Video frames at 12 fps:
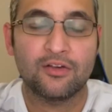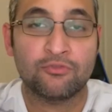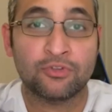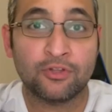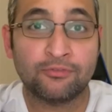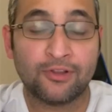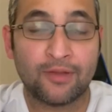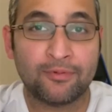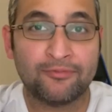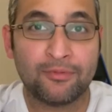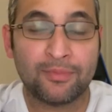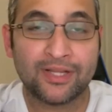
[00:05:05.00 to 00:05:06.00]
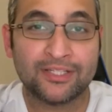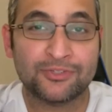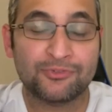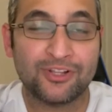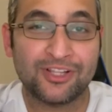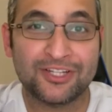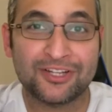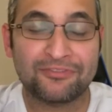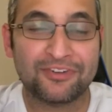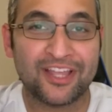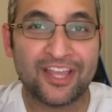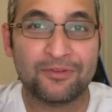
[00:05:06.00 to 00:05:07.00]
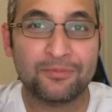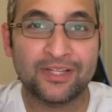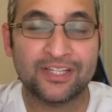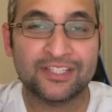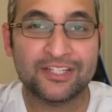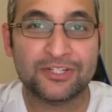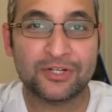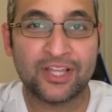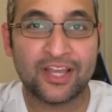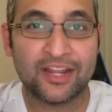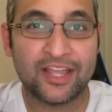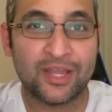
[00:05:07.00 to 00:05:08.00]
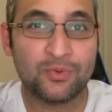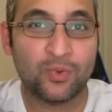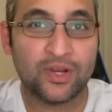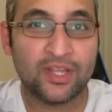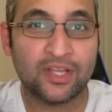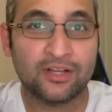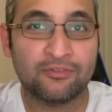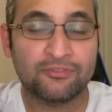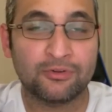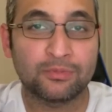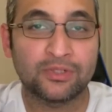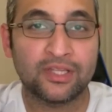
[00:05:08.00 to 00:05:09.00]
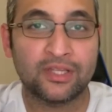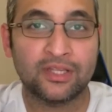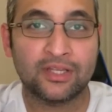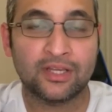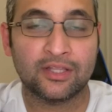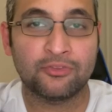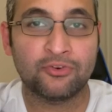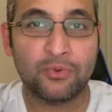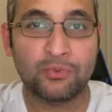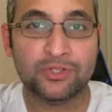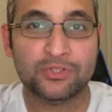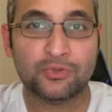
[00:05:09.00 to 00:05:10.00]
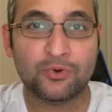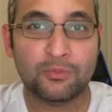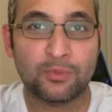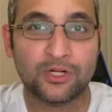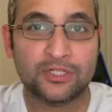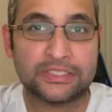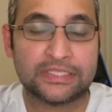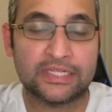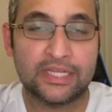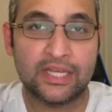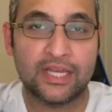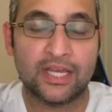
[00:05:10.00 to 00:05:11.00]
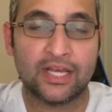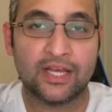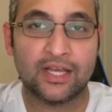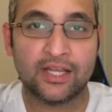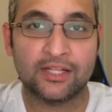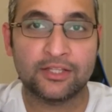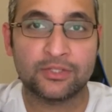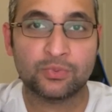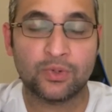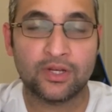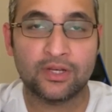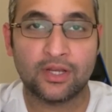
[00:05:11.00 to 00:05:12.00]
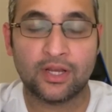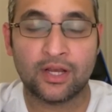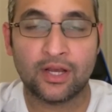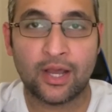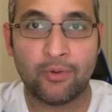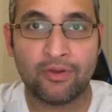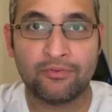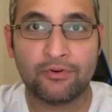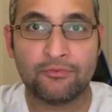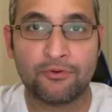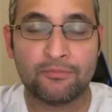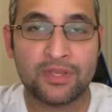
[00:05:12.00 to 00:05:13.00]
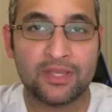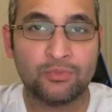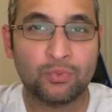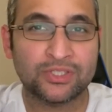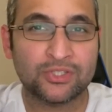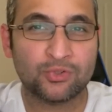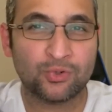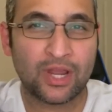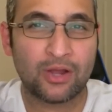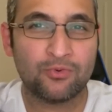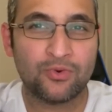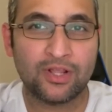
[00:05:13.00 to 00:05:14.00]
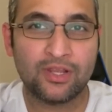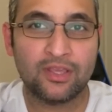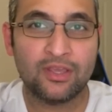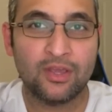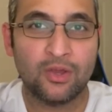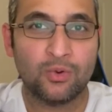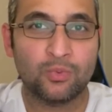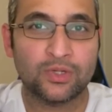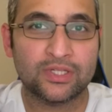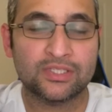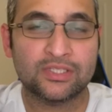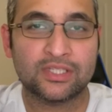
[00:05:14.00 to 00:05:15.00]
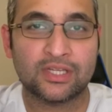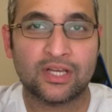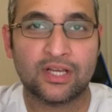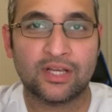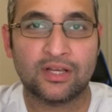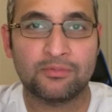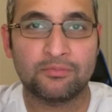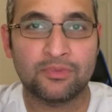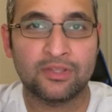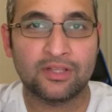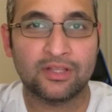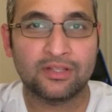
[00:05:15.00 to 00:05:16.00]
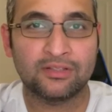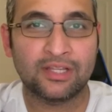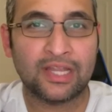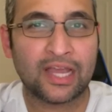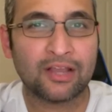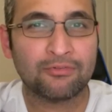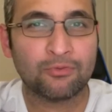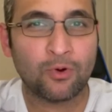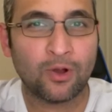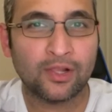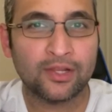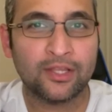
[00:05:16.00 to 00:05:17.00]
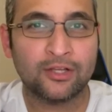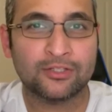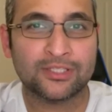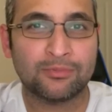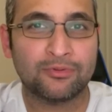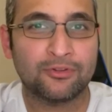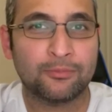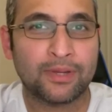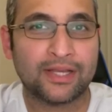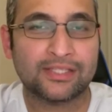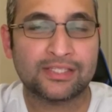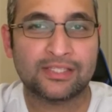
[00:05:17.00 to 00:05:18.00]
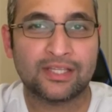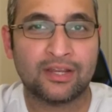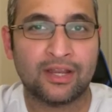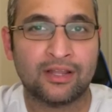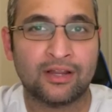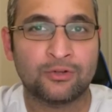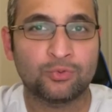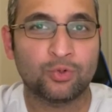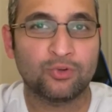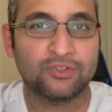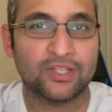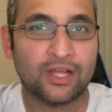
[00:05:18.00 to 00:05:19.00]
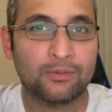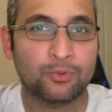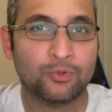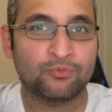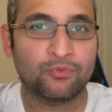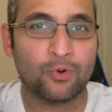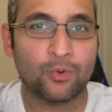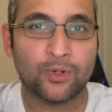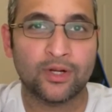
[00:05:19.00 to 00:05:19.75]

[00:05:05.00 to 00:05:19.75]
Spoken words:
the flop of the match is really tough again because Inter yet again winning comfortably, 3-1 score margin in this one. However, for me, what stood out really was the lack of quality on some of the passes that Arturo Vidal put forward.